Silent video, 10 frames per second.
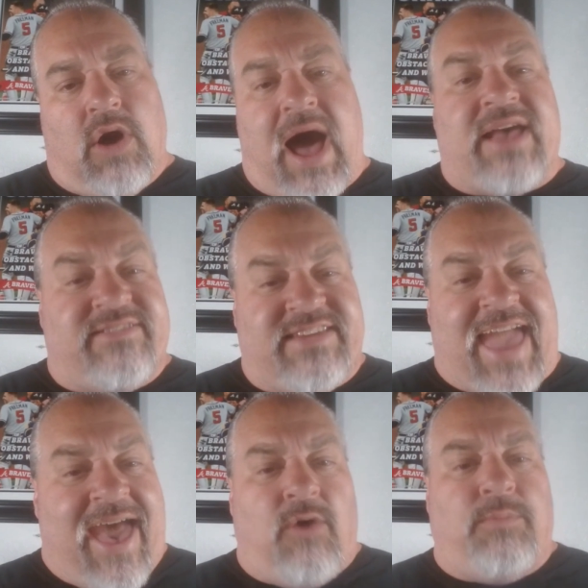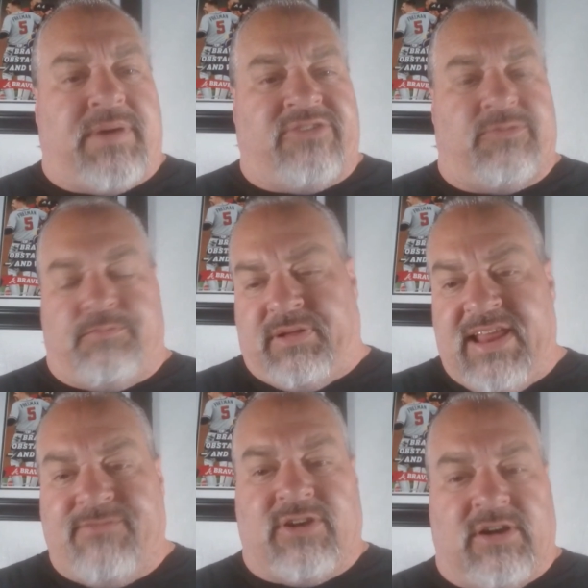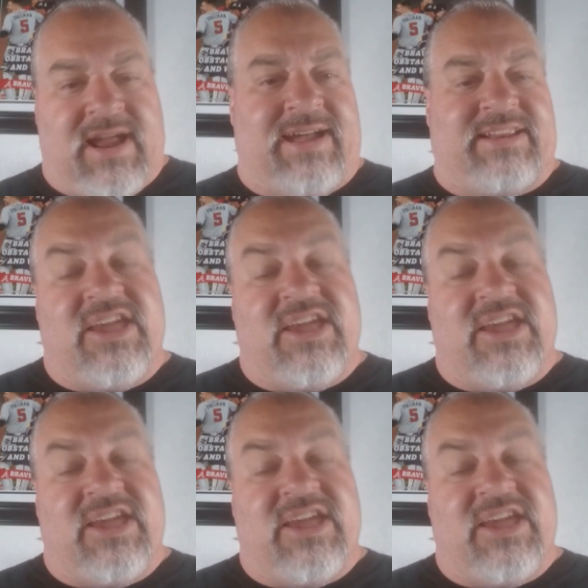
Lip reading: Ozzie Albies, believe it or not,